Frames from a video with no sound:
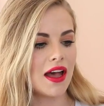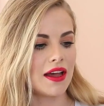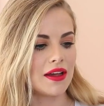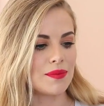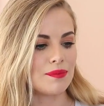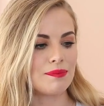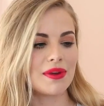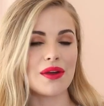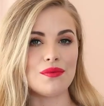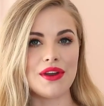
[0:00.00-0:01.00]

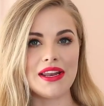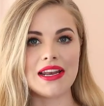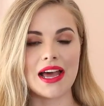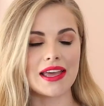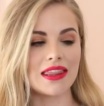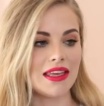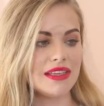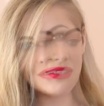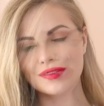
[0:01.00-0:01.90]
but I really like these.